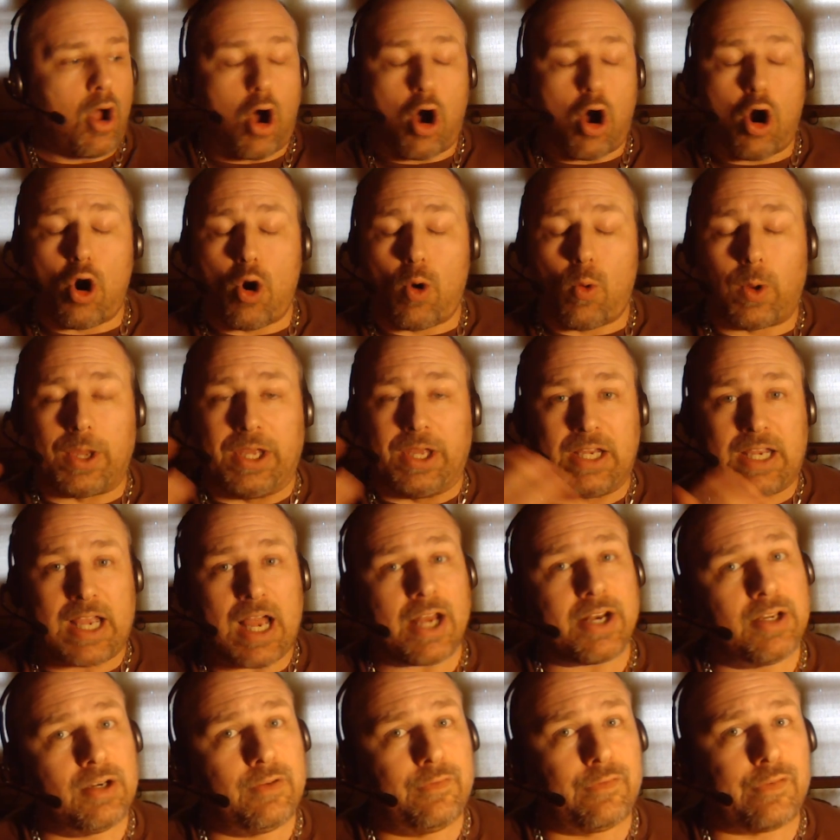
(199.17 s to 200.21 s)
oh, we
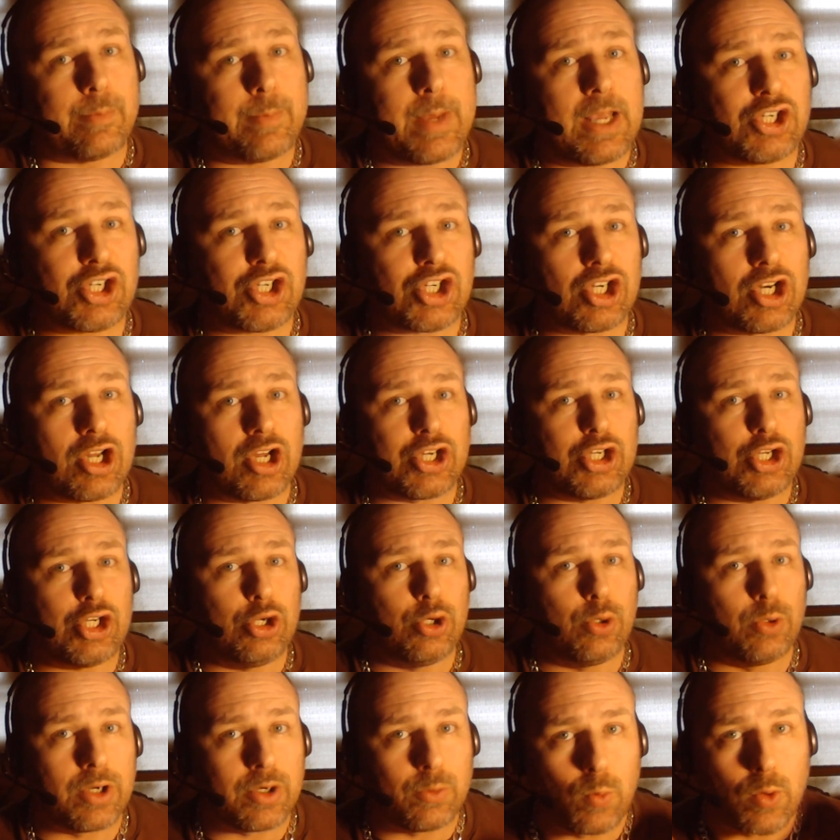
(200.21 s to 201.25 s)
got information on
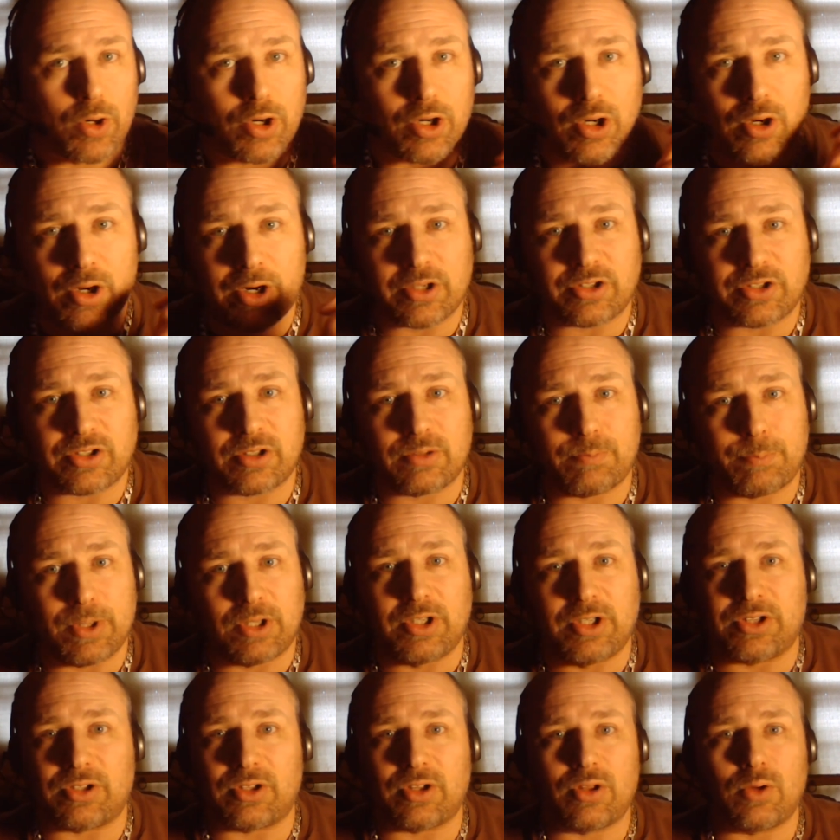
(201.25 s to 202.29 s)
you and we're going to
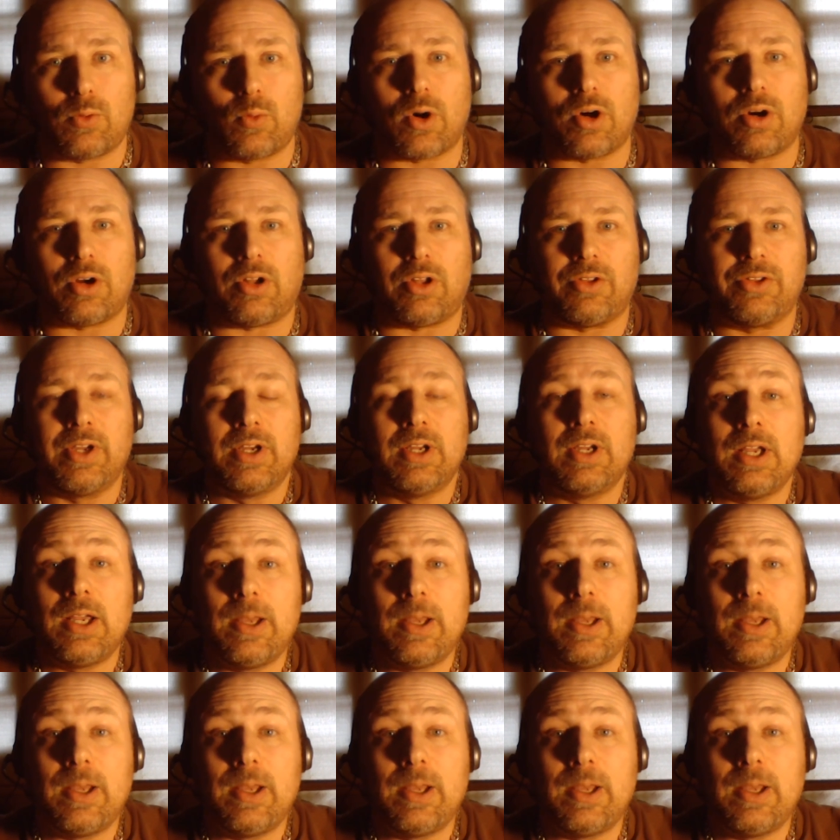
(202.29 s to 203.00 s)
spill it to the world.